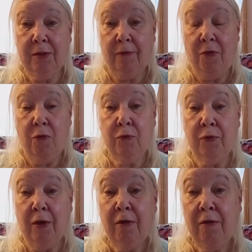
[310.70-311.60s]
holding
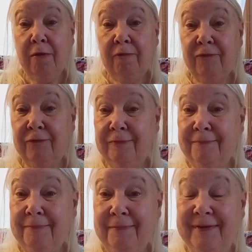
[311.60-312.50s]
off.
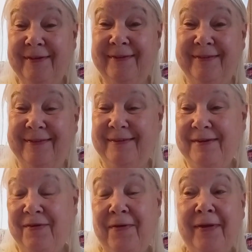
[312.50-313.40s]

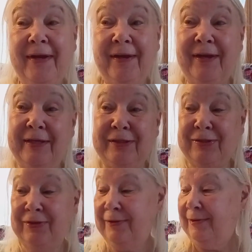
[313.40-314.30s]
No, I got to get
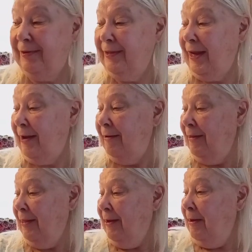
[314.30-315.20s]
started on that.
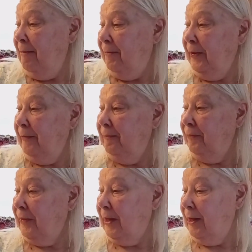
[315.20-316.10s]
But
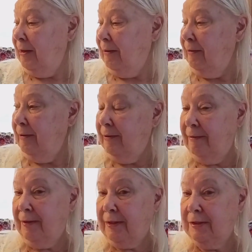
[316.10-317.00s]

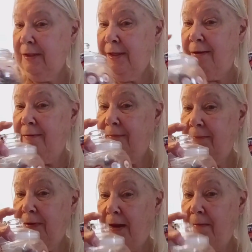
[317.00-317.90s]
like I said,
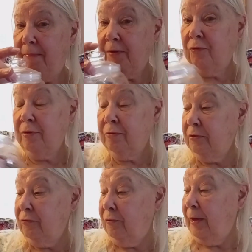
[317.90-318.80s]
got my drills
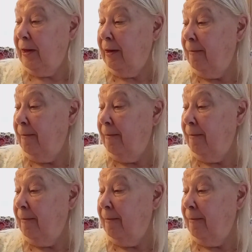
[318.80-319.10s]
for my